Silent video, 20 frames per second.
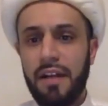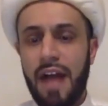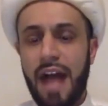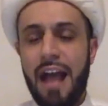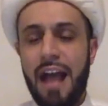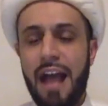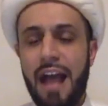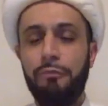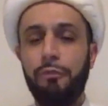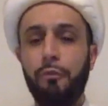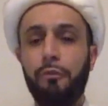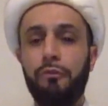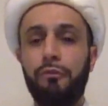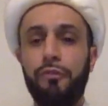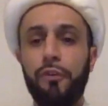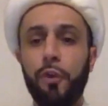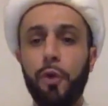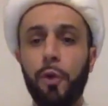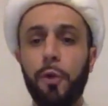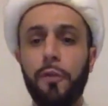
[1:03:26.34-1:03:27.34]
I
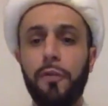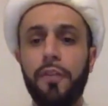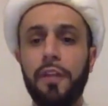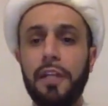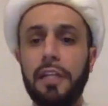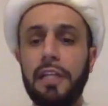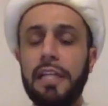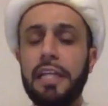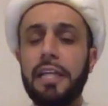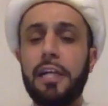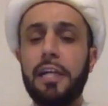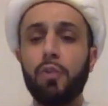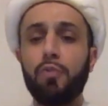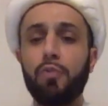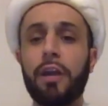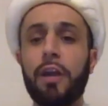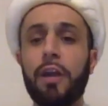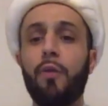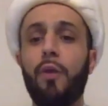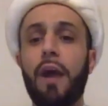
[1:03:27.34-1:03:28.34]
fulfilled the
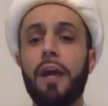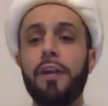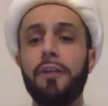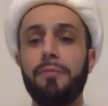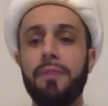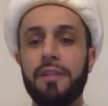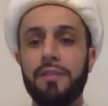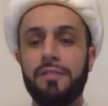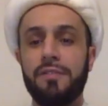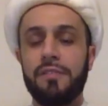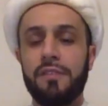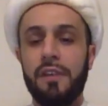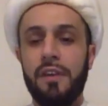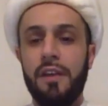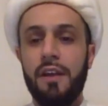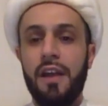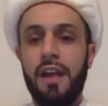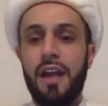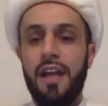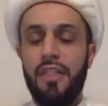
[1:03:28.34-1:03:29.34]
legal requirement.
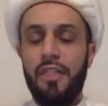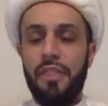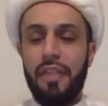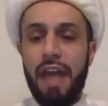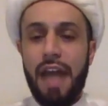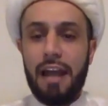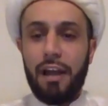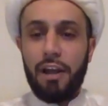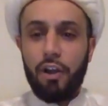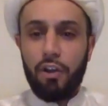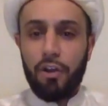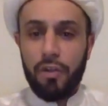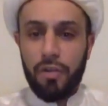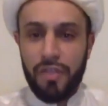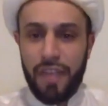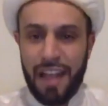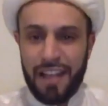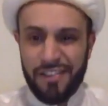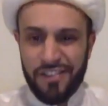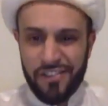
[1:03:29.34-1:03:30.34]
That
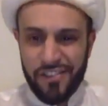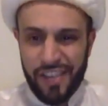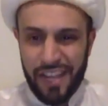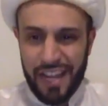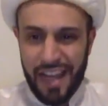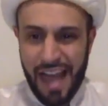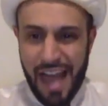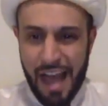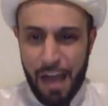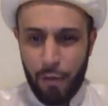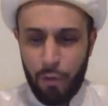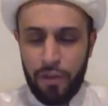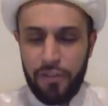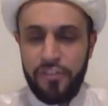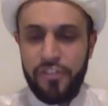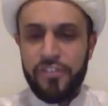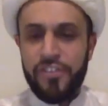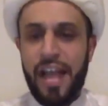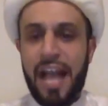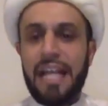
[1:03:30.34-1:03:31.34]
that salah
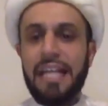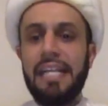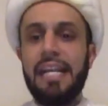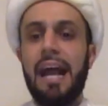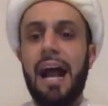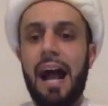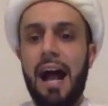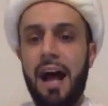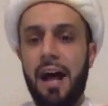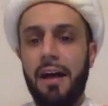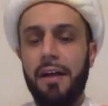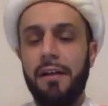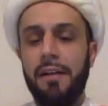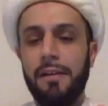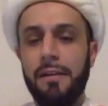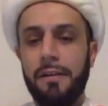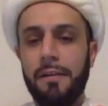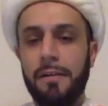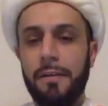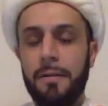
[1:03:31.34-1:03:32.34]
was sahiha.
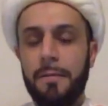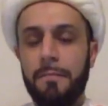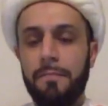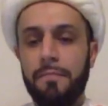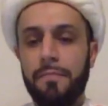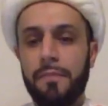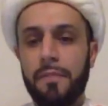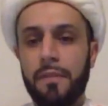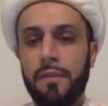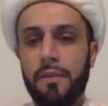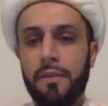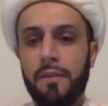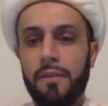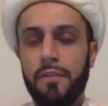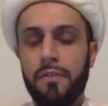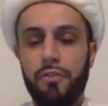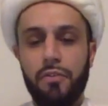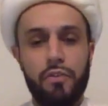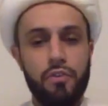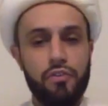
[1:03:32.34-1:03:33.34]

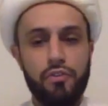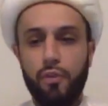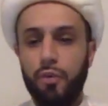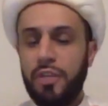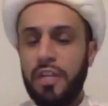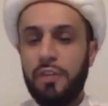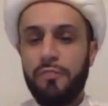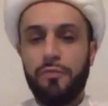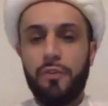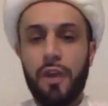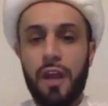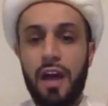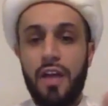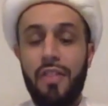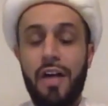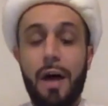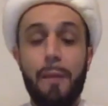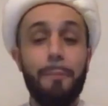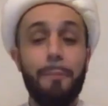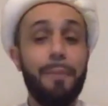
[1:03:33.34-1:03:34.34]
There's no need for
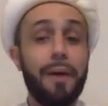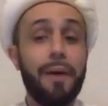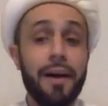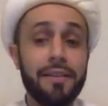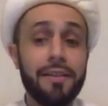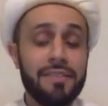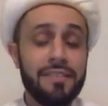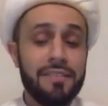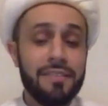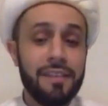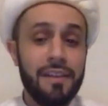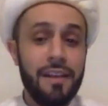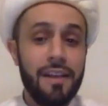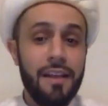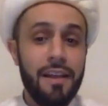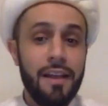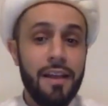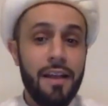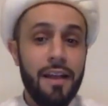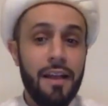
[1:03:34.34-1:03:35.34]
qada. But
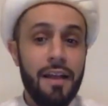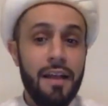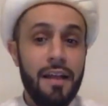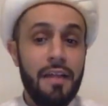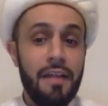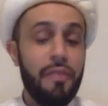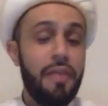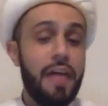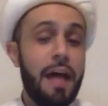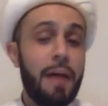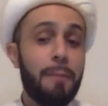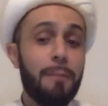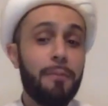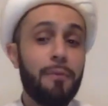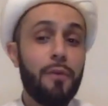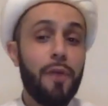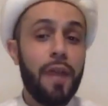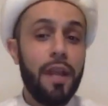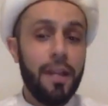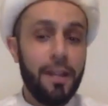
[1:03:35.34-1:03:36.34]
that
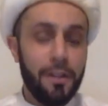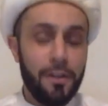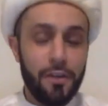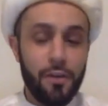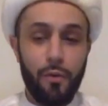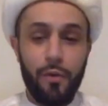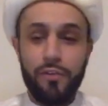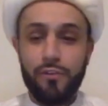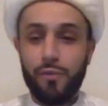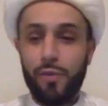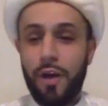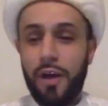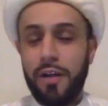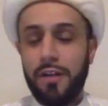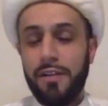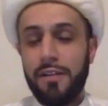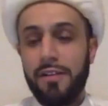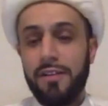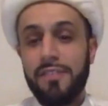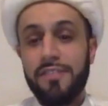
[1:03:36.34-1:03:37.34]
prayer was
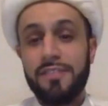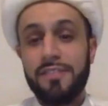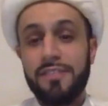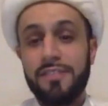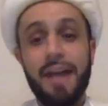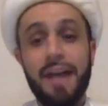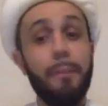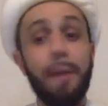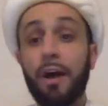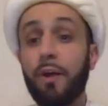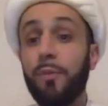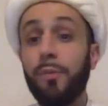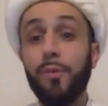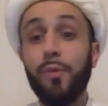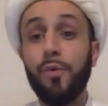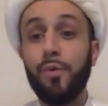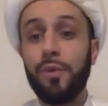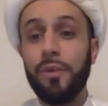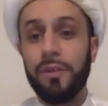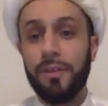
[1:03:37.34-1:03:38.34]
what? It's not
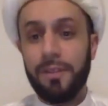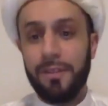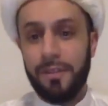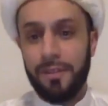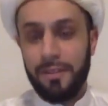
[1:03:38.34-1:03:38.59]
maqbool.